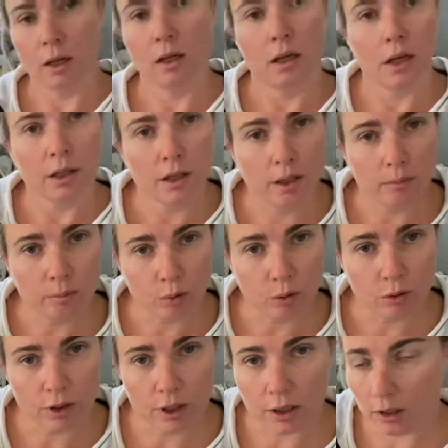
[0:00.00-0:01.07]
And then pour
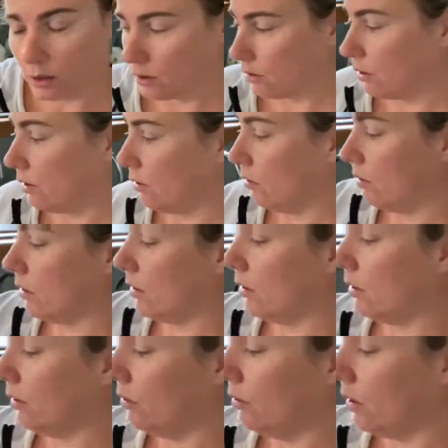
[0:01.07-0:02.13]
that into your
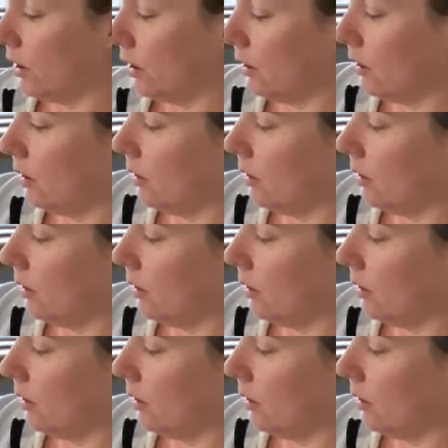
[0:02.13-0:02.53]
slow cooker.